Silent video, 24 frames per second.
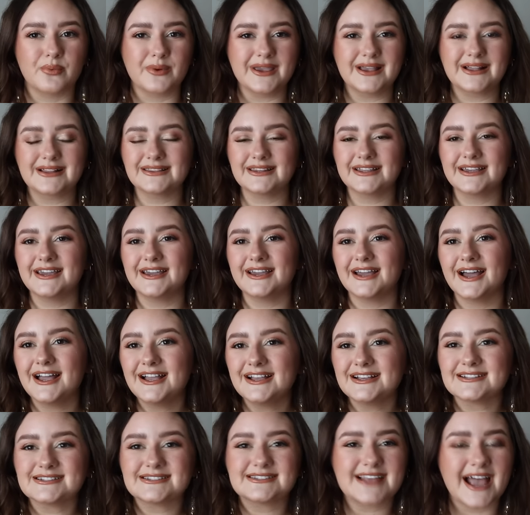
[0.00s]
weekly
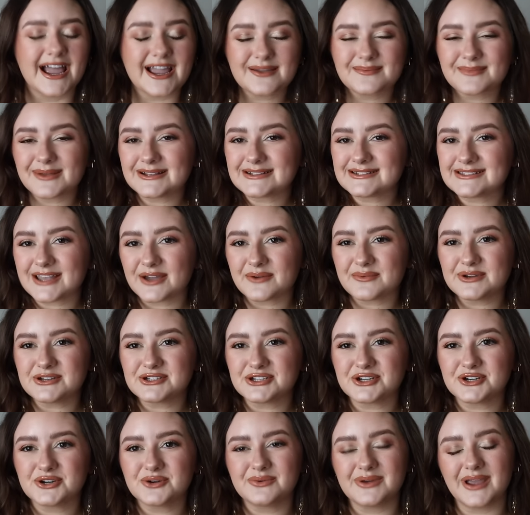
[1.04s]
segments that we do.